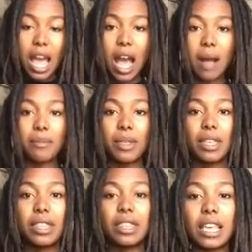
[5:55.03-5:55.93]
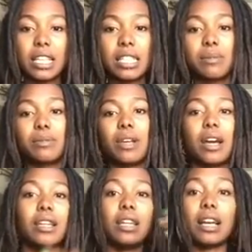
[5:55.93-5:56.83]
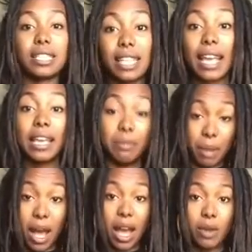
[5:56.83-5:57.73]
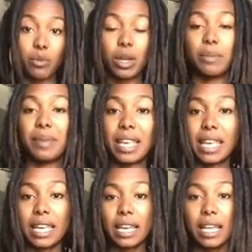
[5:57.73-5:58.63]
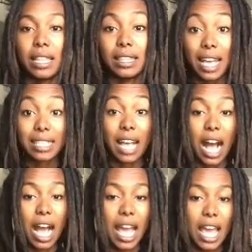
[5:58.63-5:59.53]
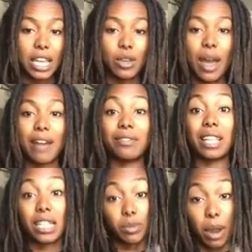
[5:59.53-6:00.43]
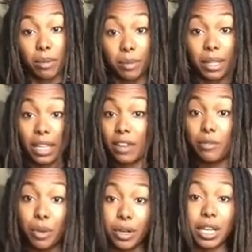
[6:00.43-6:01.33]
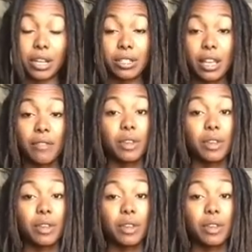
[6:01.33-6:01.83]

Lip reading: A second pot would be less hot and you have less probability of burning yourself.